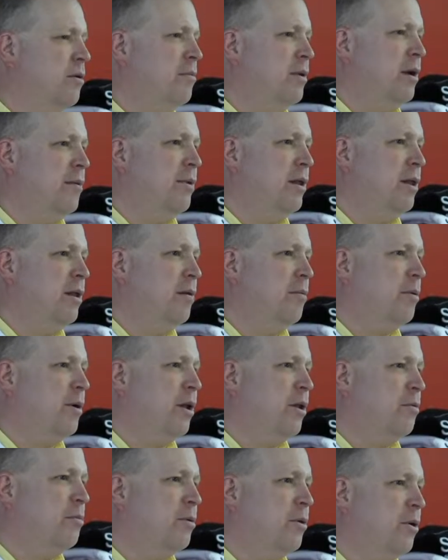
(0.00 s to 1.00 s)
it might have been the
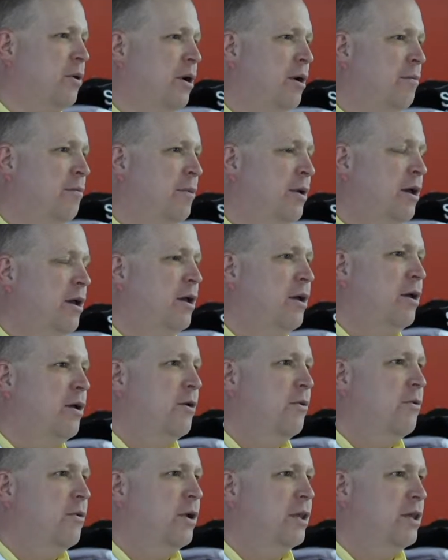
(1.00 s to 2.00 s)
Apollo program,
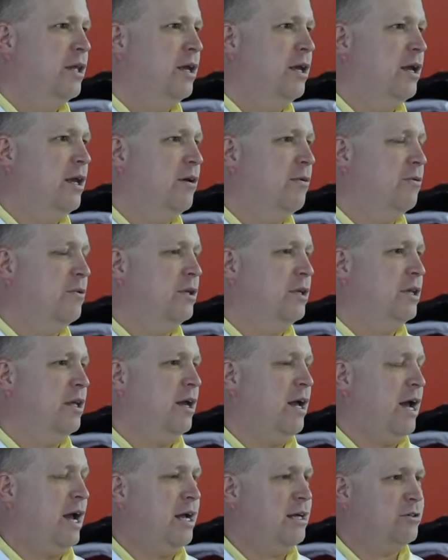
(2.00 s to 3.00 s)
with the uh, with
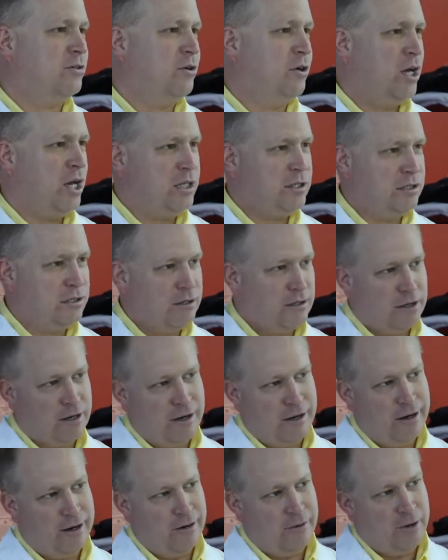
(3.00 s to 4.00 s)
the astronauts.
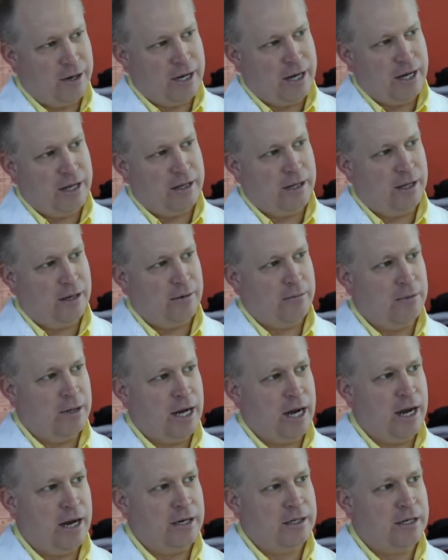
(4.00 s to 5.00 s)
Okay, and we got a little
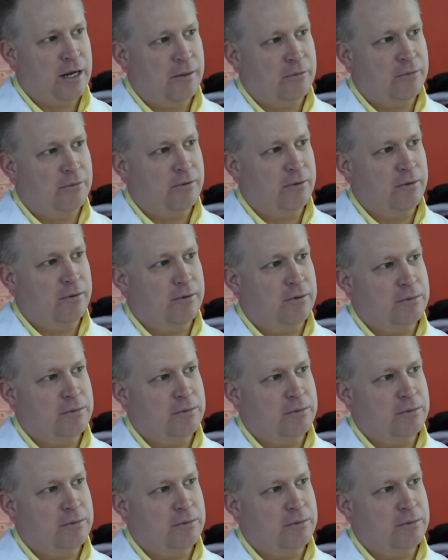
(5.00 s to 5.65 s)
guy on top of a